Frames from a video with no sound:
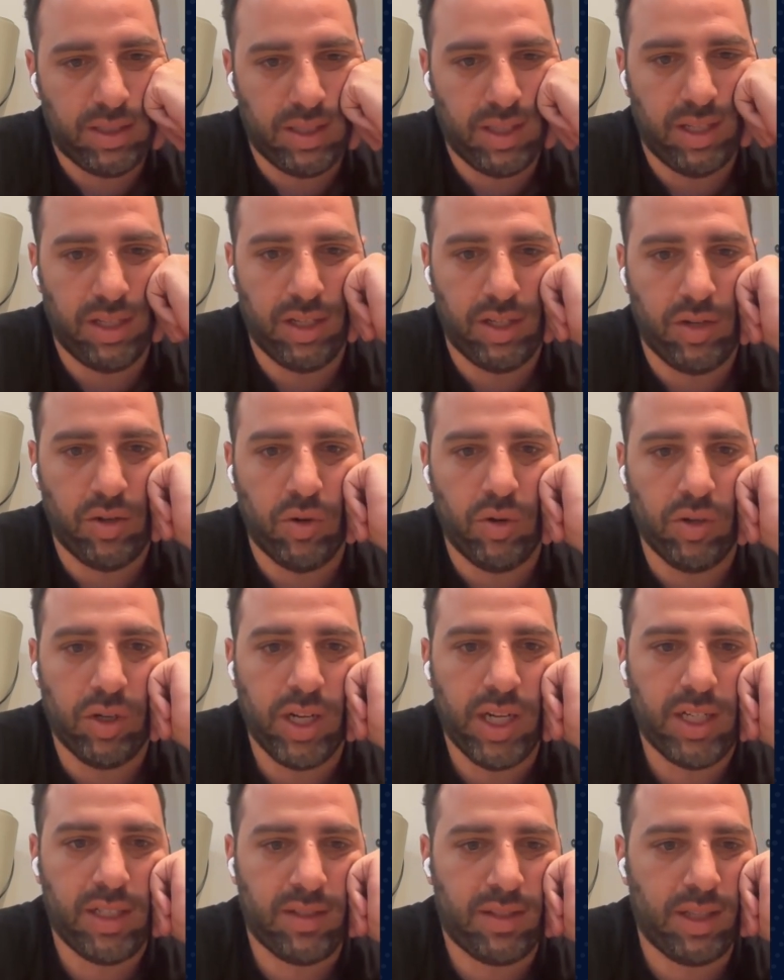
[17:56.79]
The
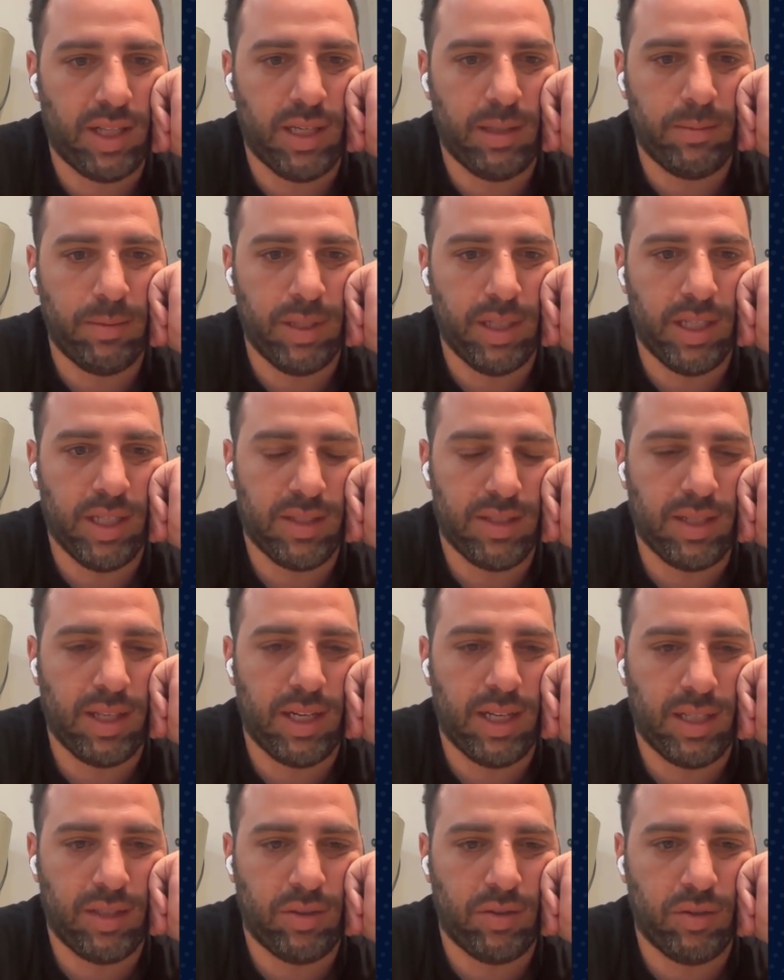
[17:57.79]
correct
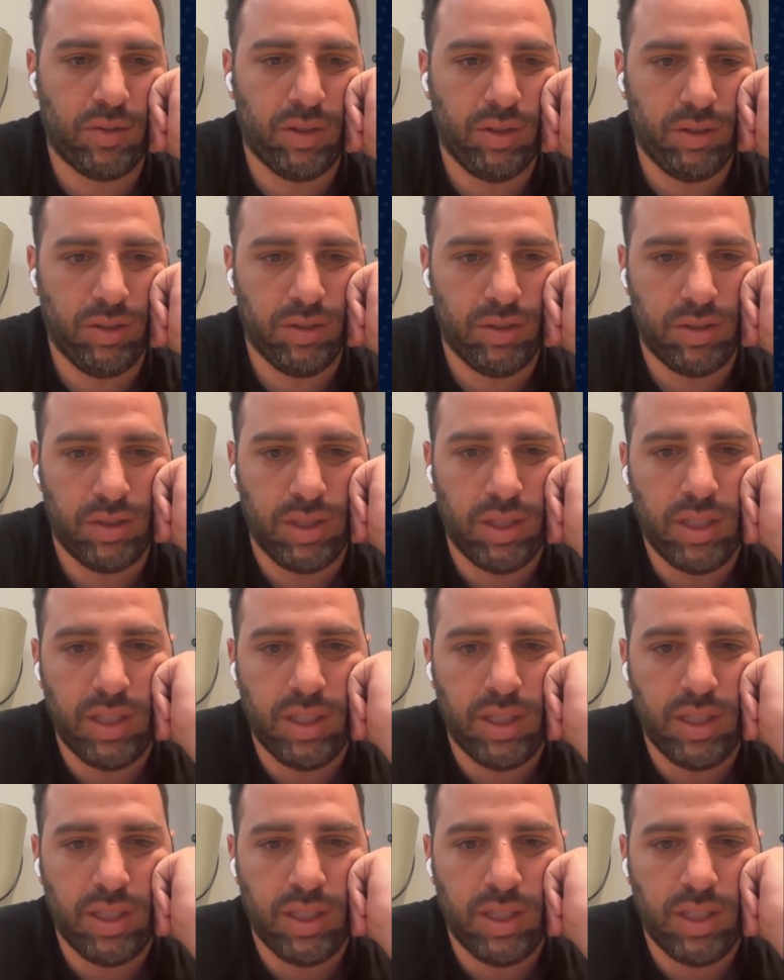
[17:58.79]
selector